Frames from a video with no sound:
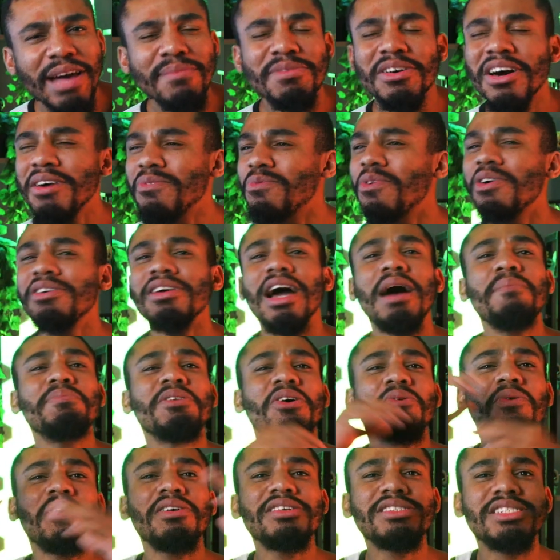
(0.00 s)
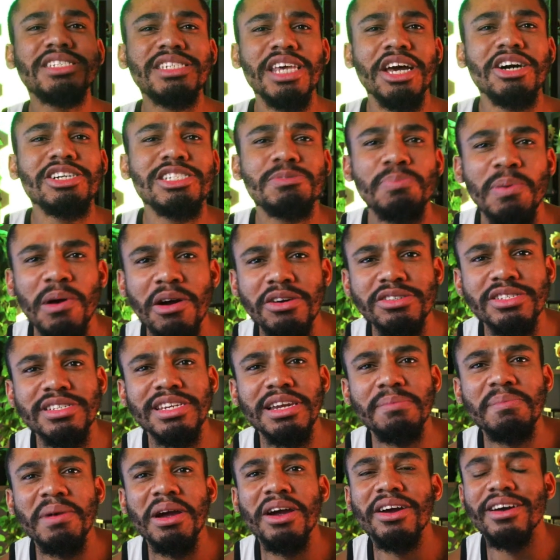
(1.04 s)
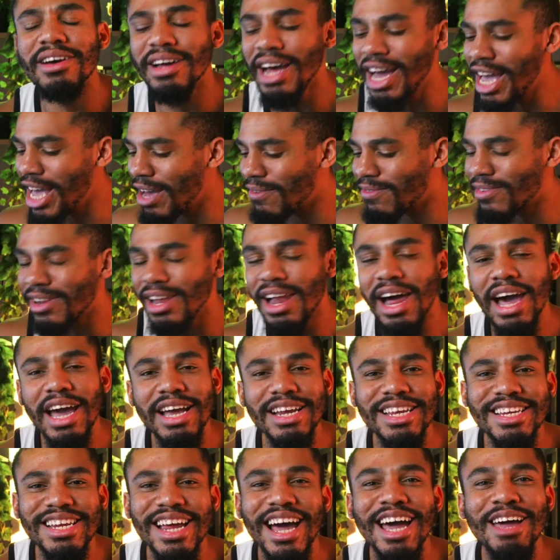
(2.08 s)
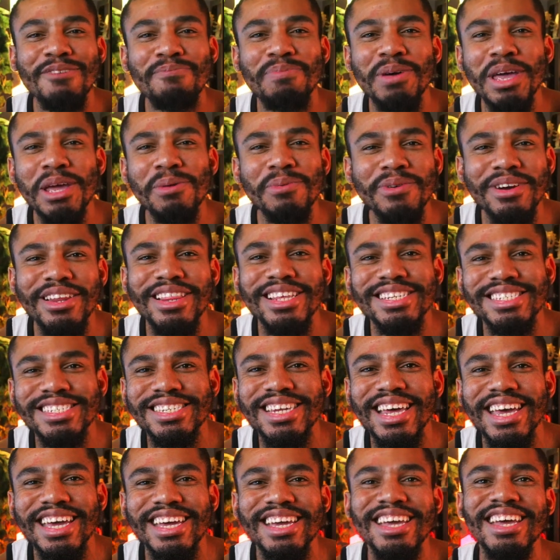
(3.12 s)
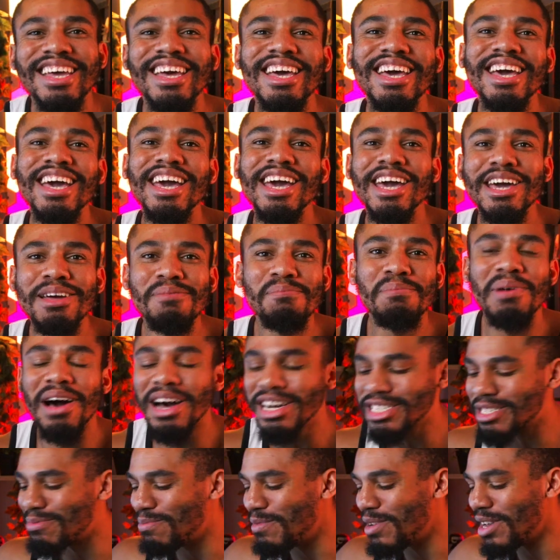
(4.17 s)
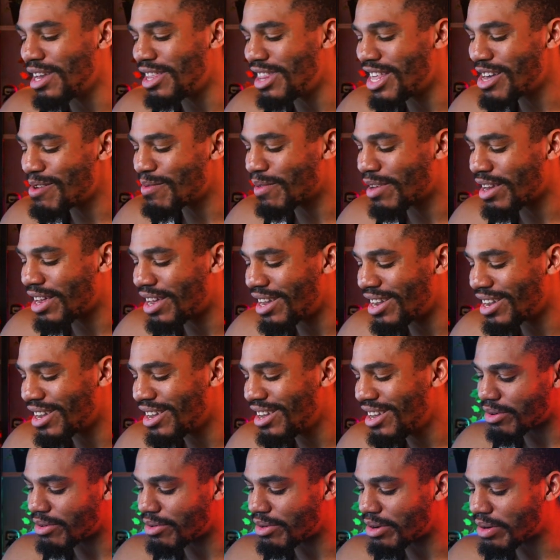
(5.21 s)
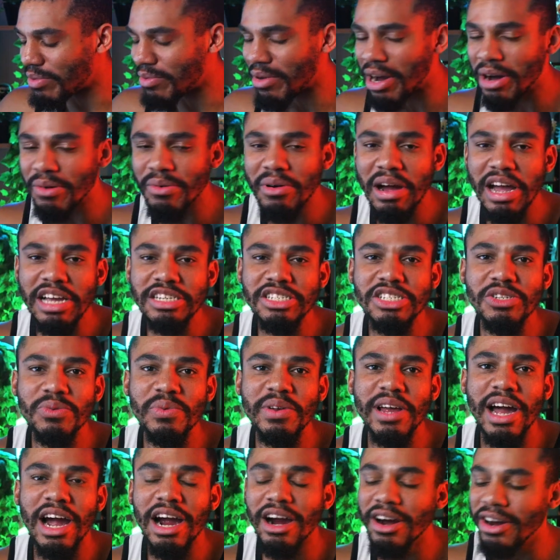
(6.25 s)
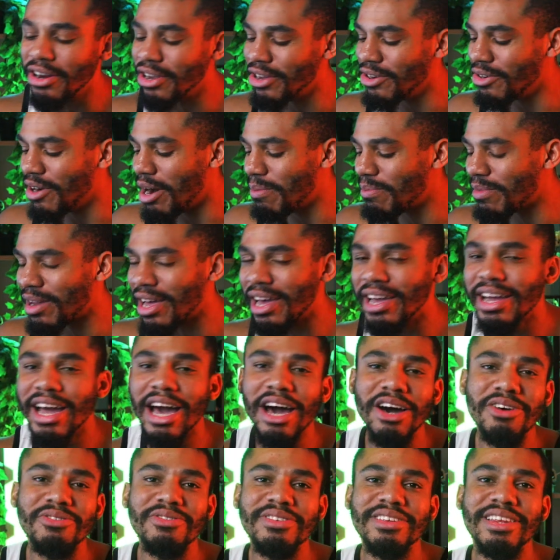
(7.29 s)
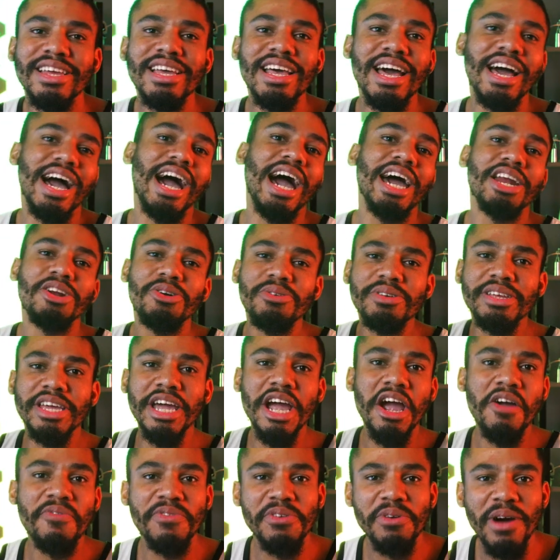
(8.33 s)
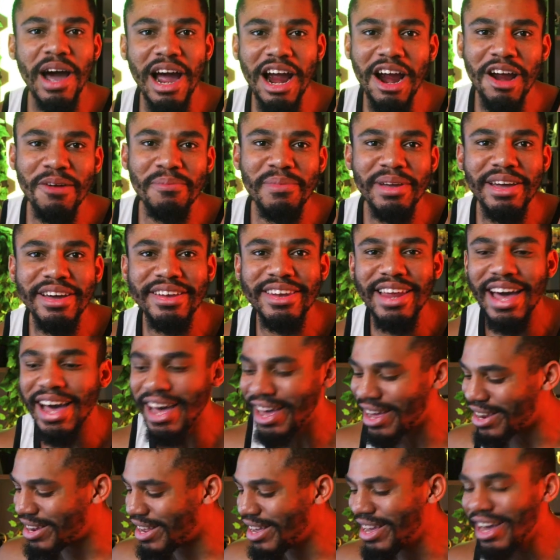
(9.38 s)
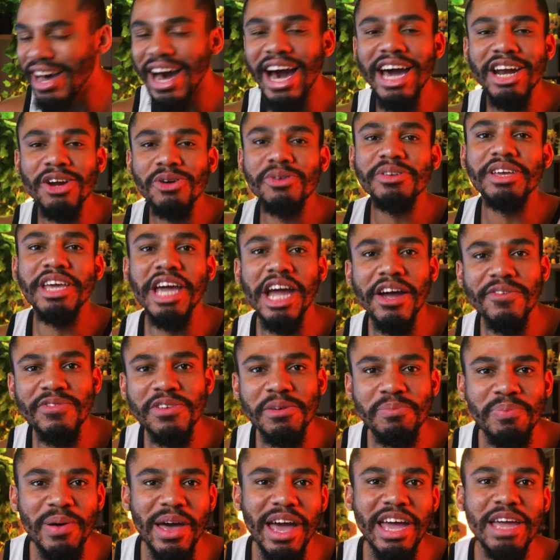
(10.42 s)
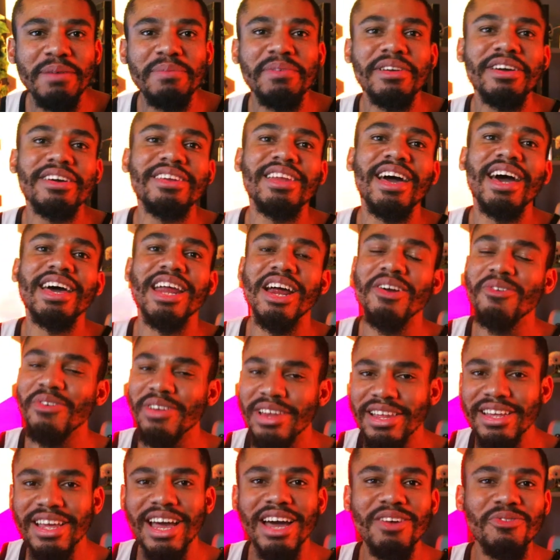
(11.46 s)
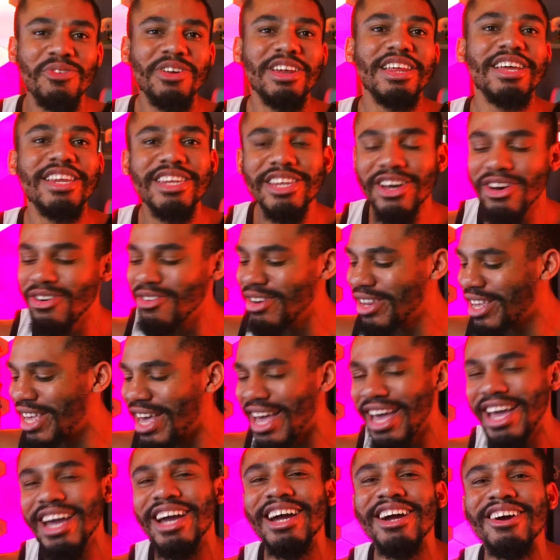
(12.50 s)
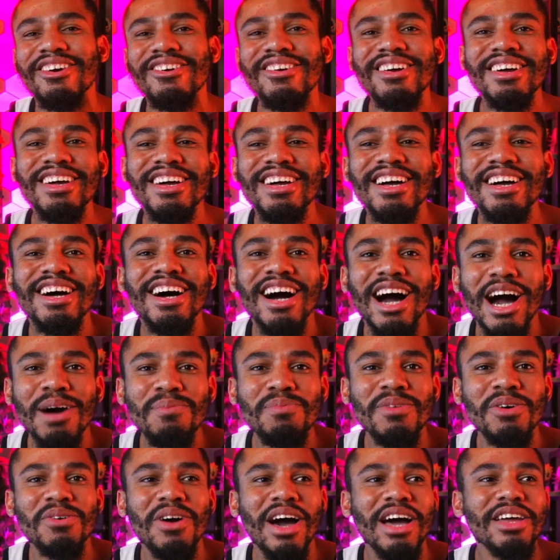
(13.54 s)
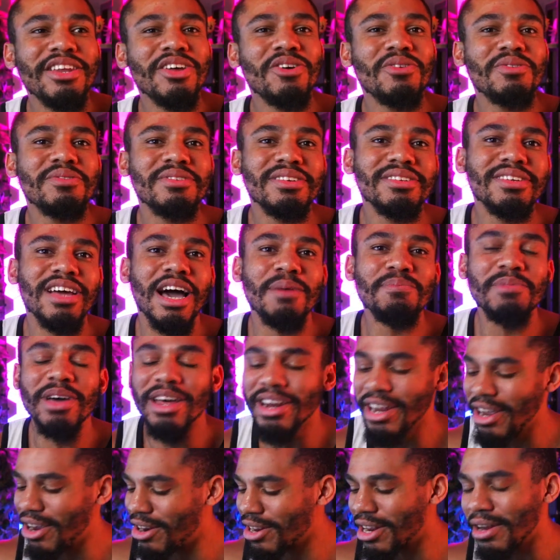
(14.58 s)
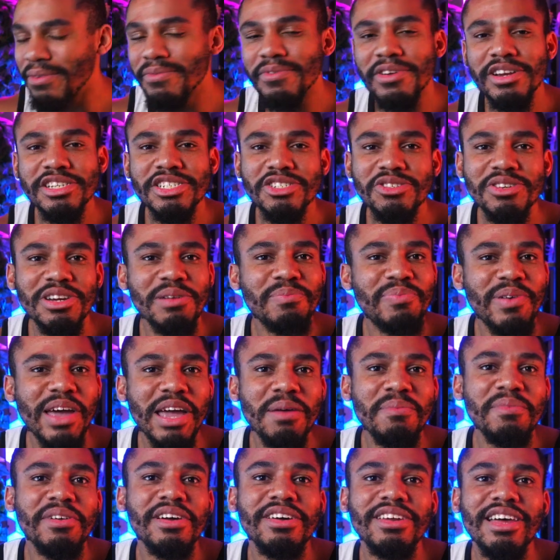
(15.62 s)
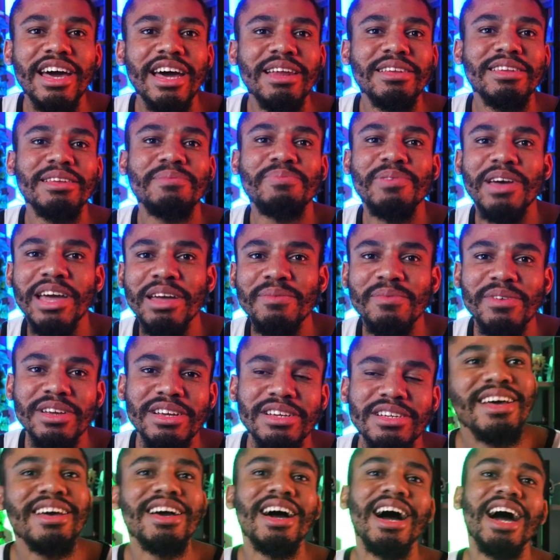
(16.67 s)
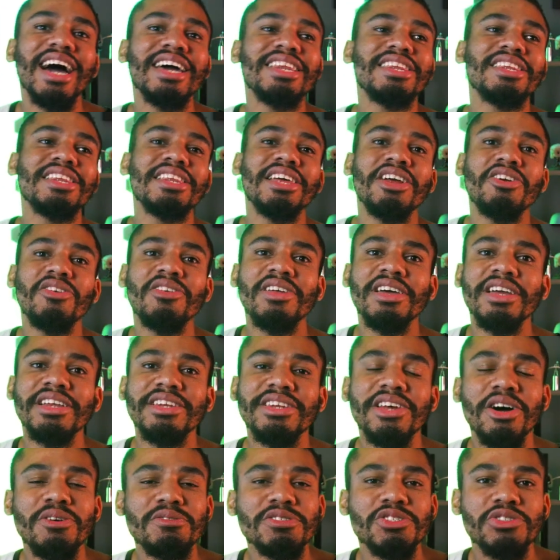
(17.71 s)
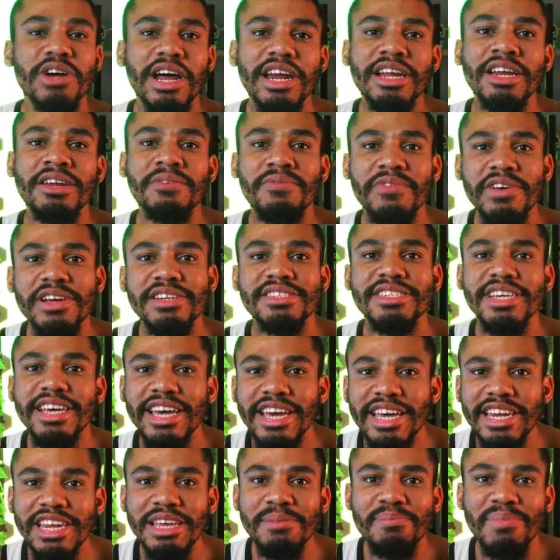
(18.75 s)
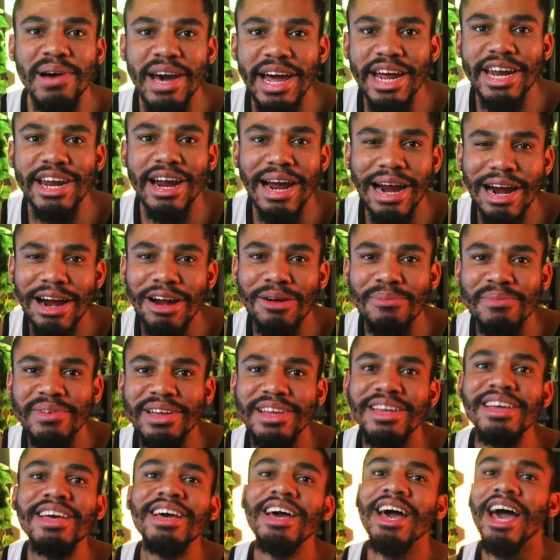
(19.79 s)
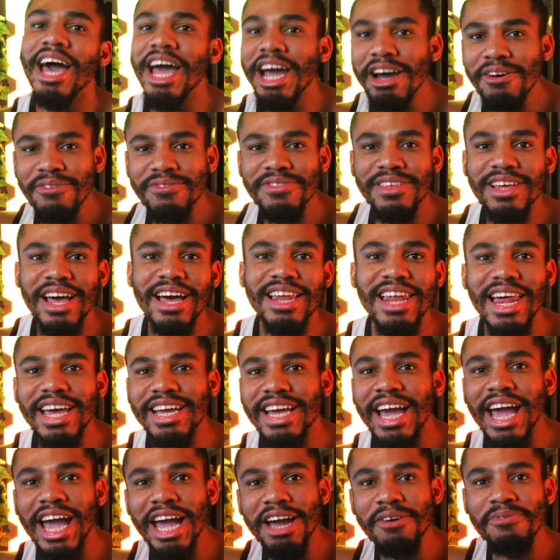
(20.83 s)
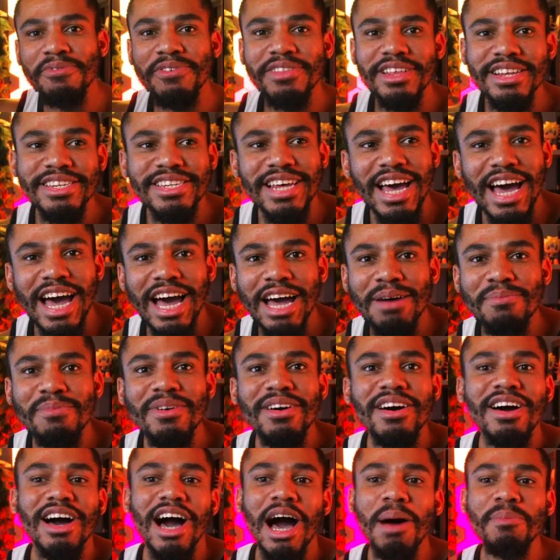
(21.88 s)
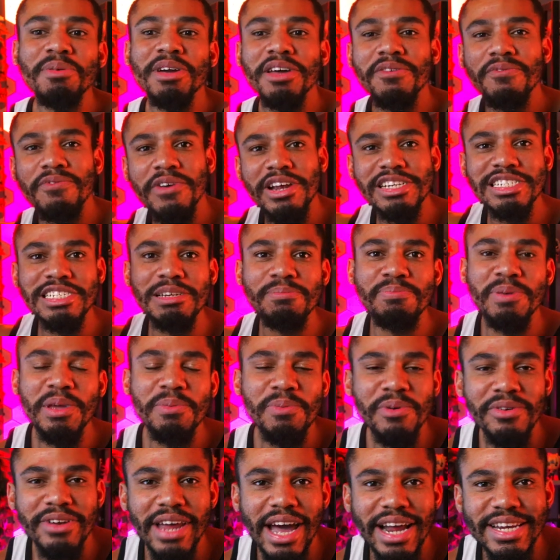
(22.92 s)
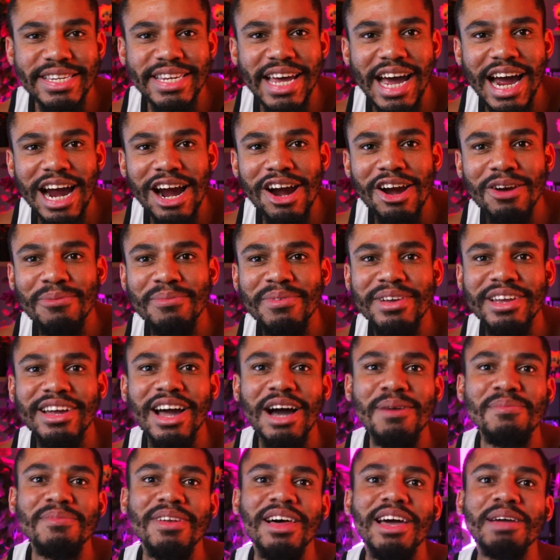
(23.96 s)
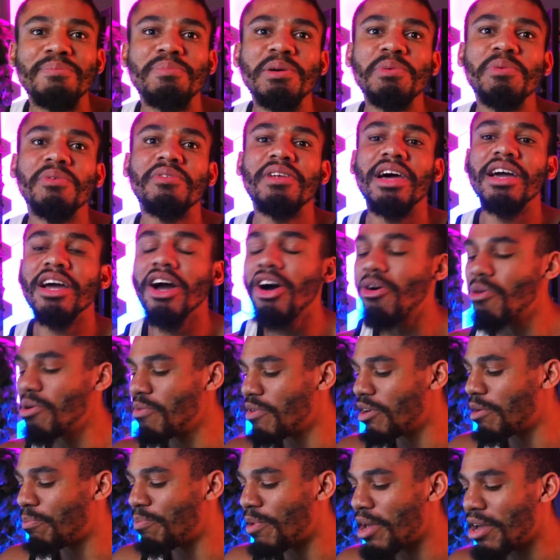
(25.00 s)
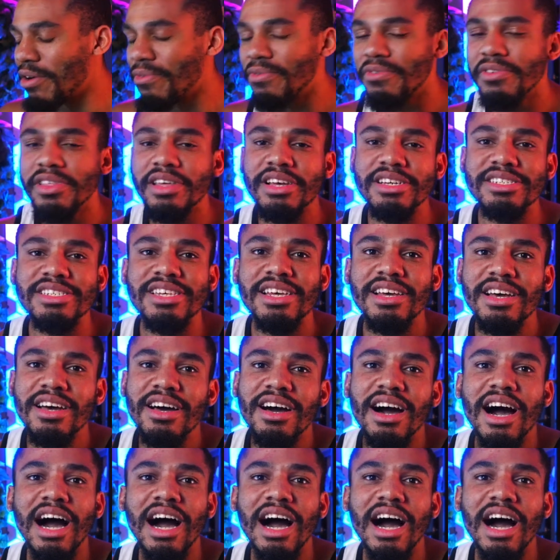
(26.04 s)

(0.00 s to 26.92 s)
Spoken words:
I'm the worst salesperson in America. I have people to this day inbox me and they're like, "Oh, why should we hire you?" I'm like, I don't care if you hire me or not. I don't care if you pay me or not. I really don't care. I'm not here to convince you to pay me or not to pay me. I literally don't try to convince anybody to hire me. Half of the time, I'm convincing people not to hire me. I'm like, people are like, "Oh, we want to pay you for this."